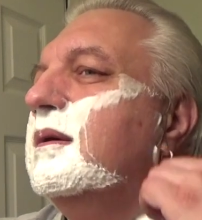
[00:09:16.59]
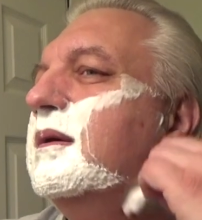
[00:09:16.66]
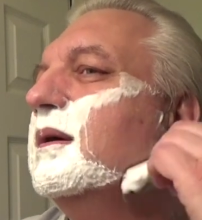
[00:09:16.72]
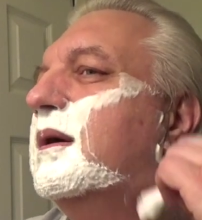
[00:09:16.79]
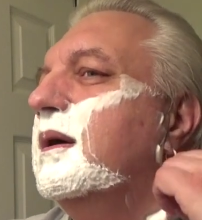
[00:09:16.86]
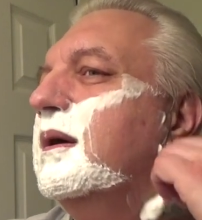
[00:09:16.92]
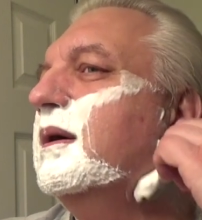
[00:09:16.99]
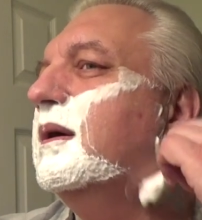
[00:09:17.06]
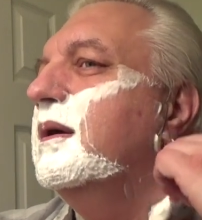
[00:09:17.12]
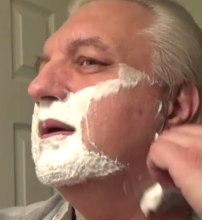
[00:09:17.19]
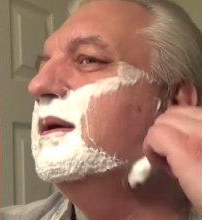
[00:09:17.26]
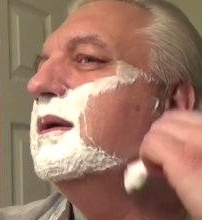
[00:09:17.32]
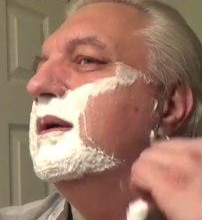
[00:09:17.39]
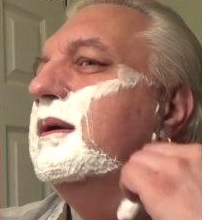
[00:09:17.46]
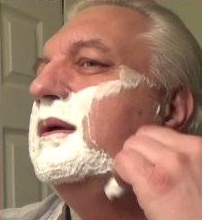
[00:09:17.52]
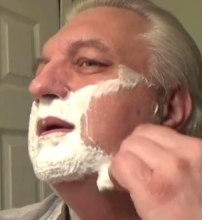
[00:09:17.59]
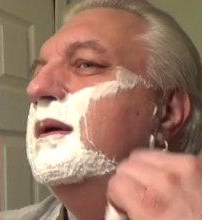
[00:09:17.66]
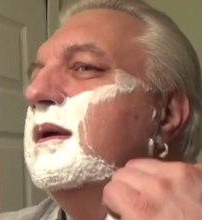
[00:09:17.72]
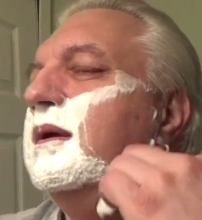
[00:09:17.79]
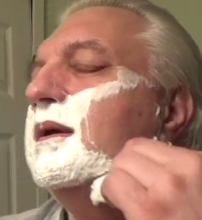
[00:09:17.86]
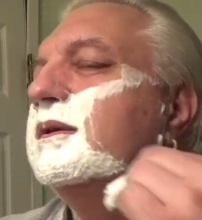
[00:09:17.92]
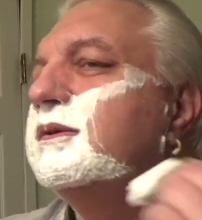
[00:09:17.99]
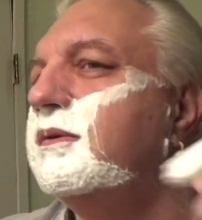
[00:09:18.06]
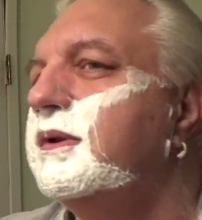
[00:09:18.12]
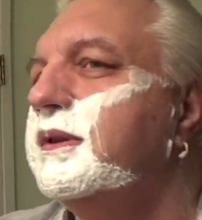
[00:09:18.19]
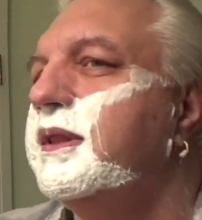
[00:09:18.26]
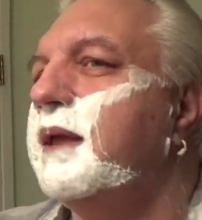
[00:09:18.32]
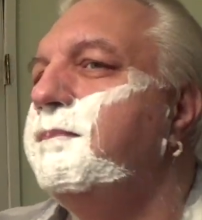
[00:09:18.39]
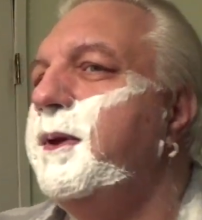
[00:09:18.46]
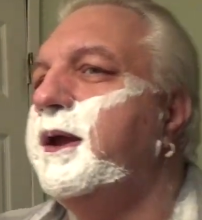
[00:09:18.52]
Uh, so
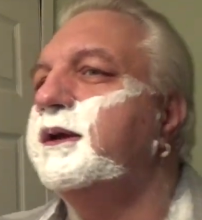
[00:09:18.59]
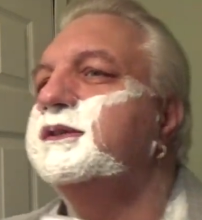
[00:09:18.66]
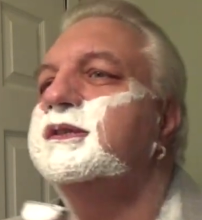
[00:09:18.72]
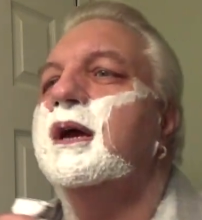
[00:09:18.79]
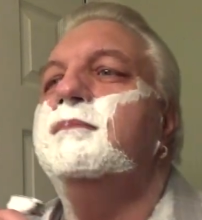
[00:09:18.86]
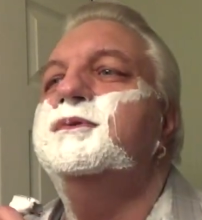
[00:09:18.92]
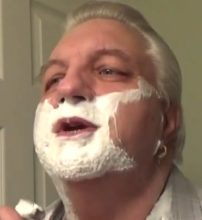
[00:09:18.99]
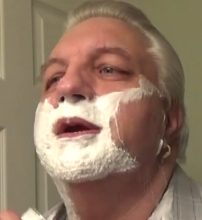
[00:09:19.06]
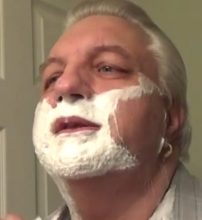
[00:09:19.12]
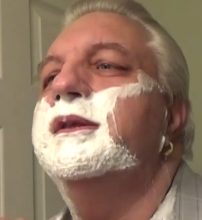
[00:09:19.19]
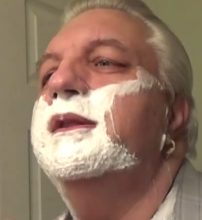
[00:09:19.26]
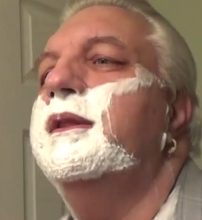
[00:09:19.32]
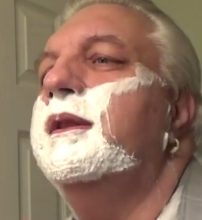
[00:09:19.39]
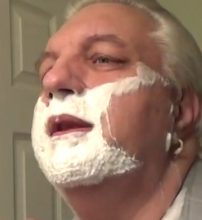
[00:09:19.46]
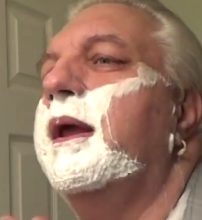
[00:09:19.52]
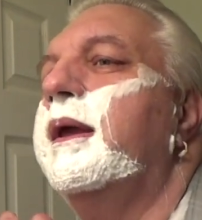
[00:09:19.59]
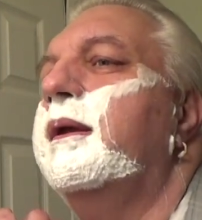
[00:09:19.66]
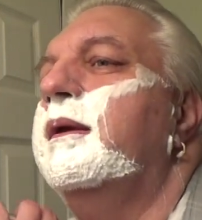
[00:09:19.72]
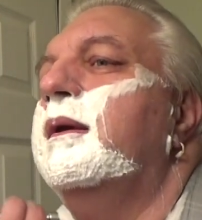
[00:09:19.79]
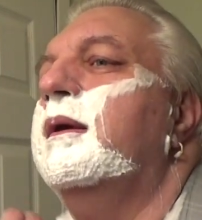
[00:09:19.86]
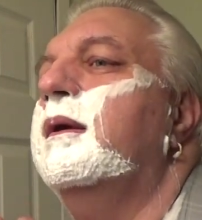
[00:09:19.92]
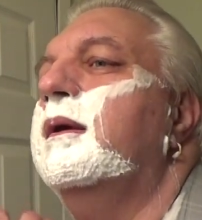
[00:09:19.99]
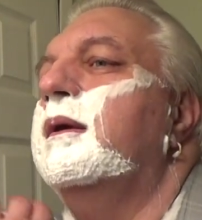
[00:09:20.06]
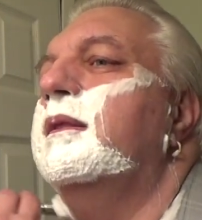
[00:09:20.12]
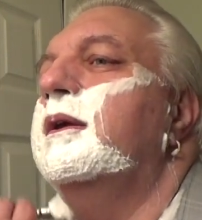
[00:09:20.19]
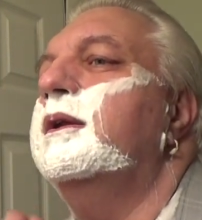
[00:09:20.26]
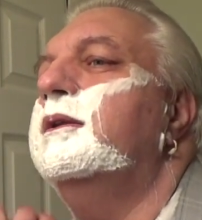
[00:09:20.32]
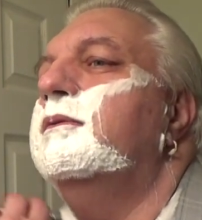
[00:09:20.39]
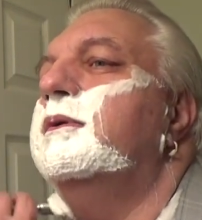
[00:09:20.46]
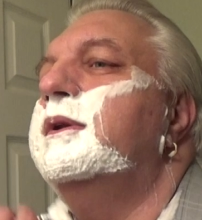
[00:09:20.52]
they pick a subject and then they
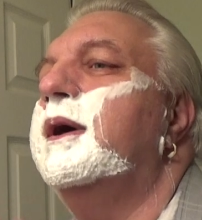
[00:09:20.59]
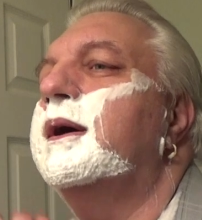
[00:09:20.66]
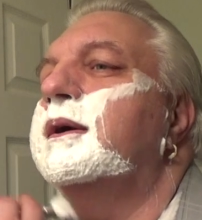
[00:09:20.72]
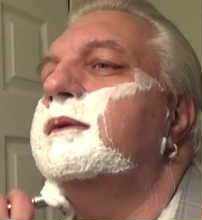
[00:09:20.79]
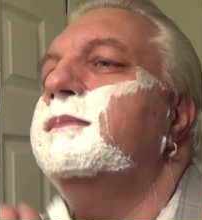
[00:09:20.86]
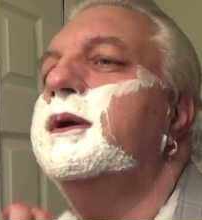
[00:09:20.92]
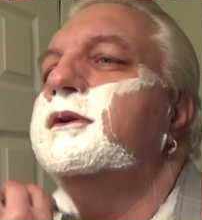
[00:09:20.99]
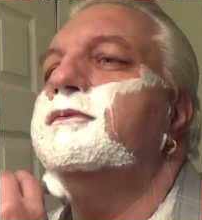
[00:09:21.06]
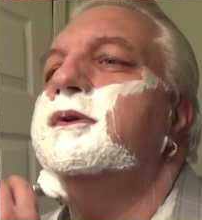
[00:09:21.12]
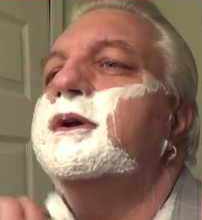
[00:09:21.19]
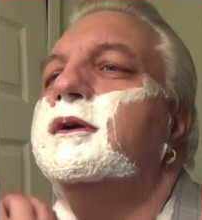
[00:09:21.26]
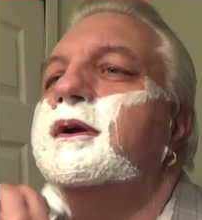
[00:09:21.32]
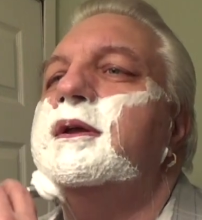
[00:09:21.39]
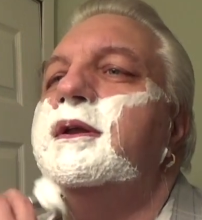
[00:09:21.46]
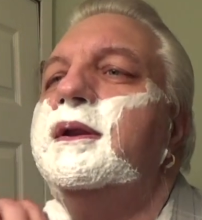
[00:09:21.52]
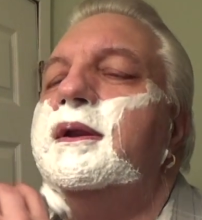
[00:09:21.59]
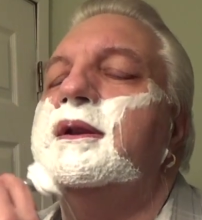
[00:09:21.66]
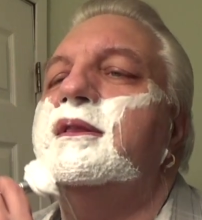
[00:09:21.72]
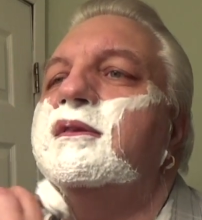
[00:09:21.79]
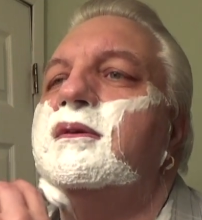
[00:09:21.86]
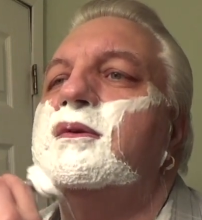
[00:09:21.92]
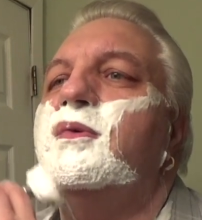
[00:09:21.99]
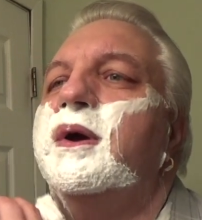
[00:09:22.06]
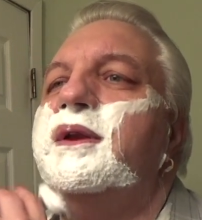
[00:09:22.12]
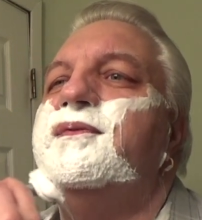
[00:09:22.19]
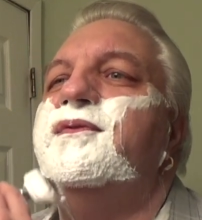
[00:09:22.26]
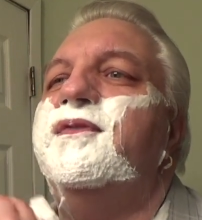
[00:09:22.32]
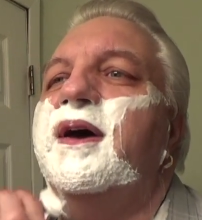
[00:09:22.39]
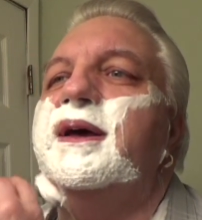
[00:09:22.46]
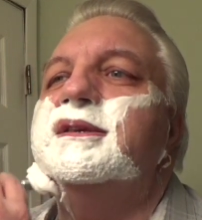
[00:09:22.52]
they do a documentary on it, and it's quite
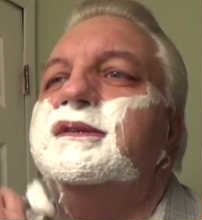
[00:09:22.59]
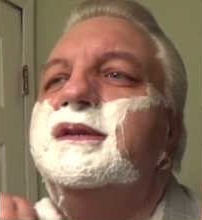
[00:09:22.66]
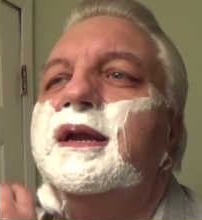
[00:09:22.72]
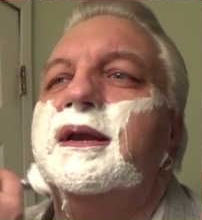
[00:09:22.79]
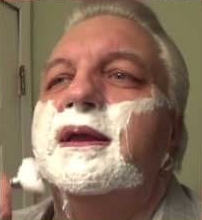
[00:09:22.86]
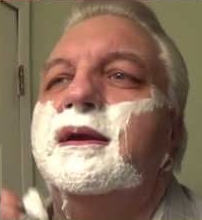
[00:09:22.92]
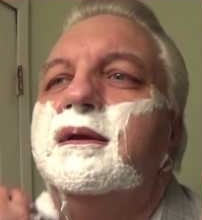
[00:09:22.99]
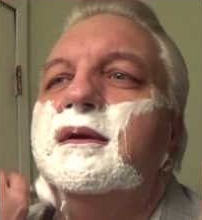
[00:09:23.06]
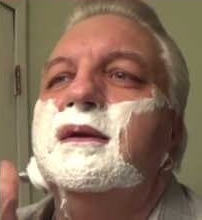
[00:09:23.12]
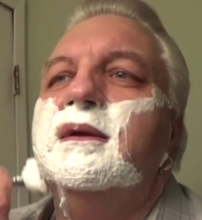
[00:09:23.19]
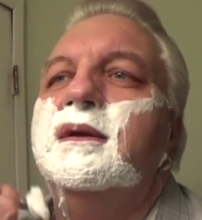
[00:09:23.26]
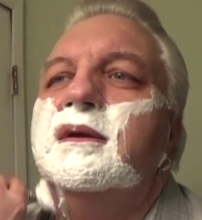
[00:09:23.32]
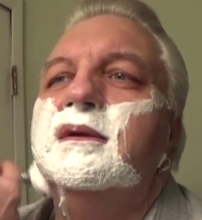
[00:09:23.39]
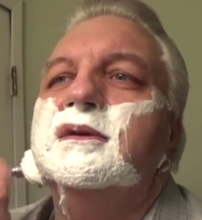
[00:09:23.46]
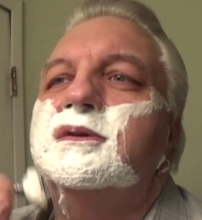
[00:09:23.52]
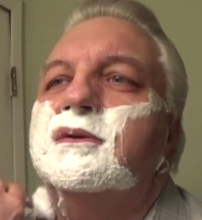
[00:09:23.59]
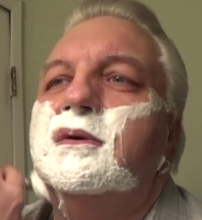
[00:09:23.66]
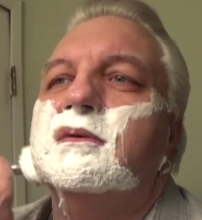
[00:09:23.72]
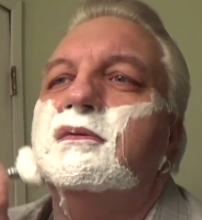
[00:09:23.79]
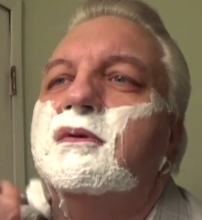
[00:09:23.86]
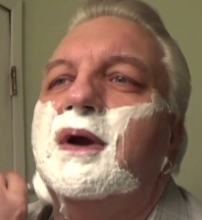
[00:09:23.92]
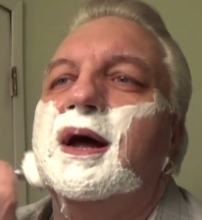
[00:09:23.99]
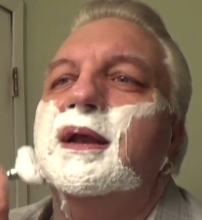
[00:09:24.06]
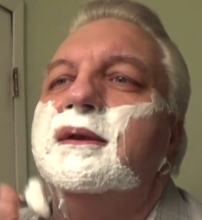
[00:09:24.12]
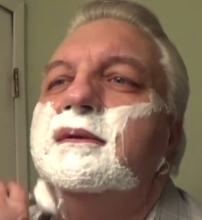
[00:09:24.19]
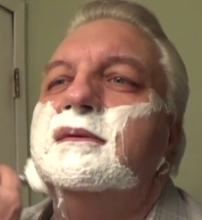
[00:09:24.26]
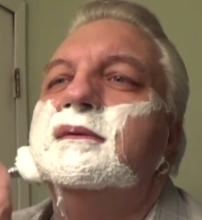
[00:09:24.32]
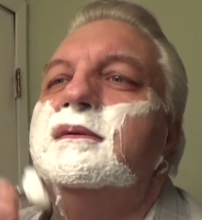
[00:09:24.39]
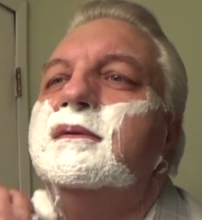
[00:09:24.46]
fascinating. It's called rotten.